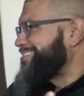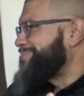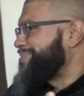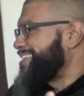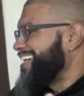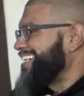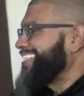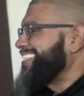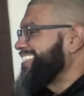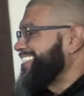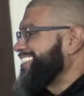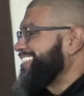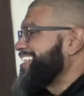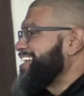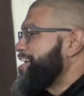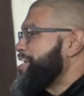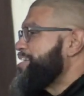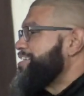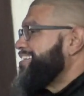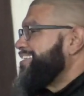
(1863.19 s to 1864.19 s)
out of
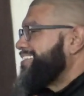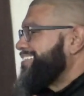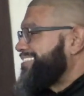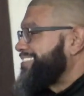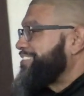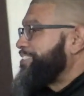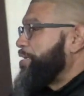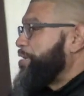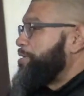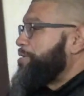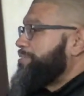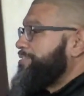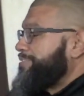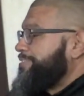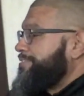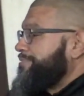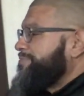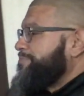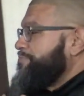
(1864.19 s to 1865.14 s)
practice. So,